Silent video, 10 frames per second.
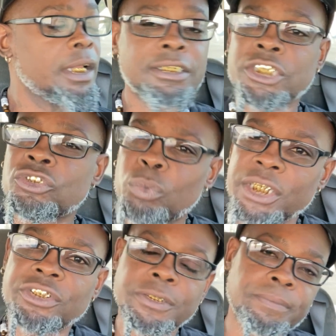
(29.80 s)

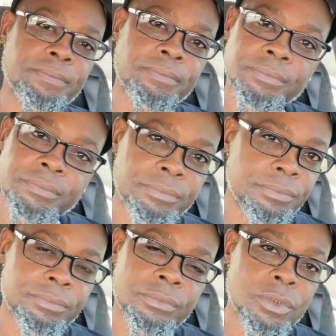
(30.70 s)
situation.
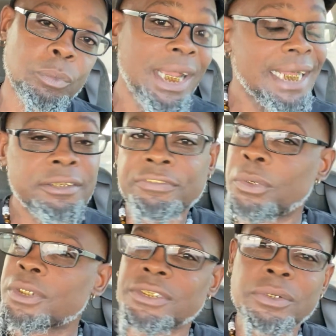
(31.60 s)
We got to
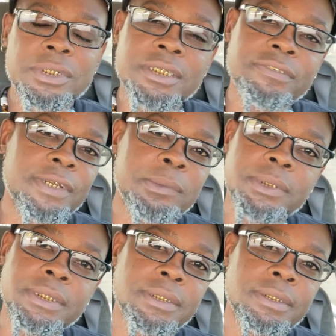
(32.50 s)
focus on us,
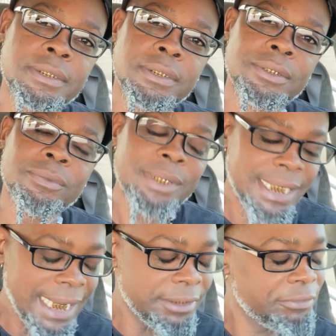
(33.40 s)
family. We
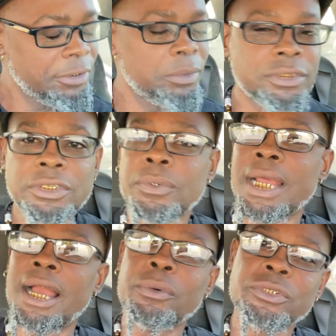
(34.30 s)
got to focus on
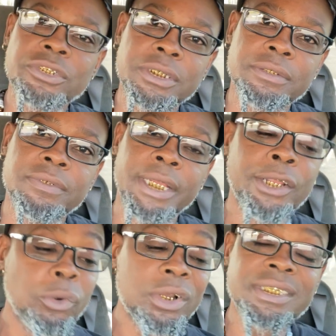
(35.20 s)
our stuff
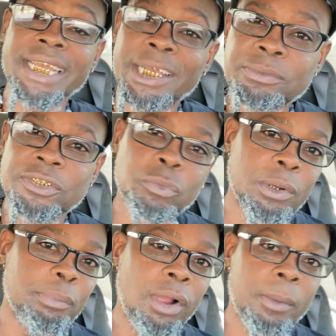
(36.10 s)
in order to help
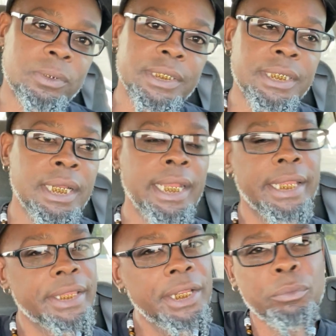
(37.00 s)
someone properly.
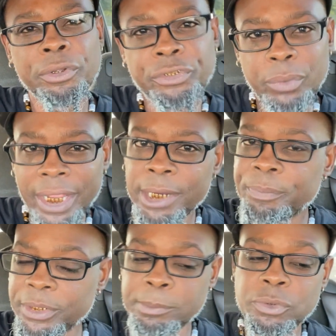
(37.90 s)
And then when you
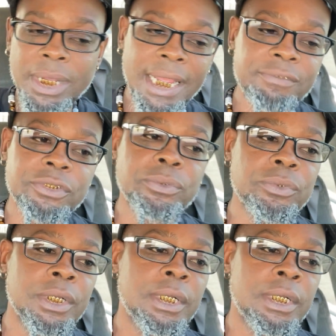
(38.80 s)
help them, you have to